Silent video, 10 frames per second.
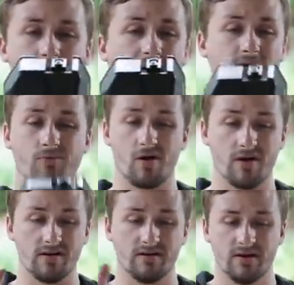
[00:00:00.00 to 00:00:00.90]
Probably can
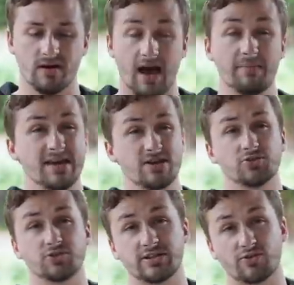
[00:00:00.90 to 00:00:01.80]
run, I'd be
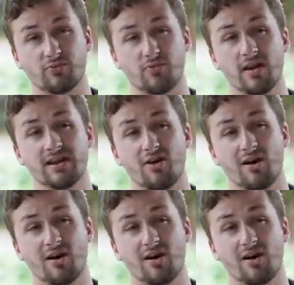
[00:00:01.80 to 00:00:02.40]
interesting to run it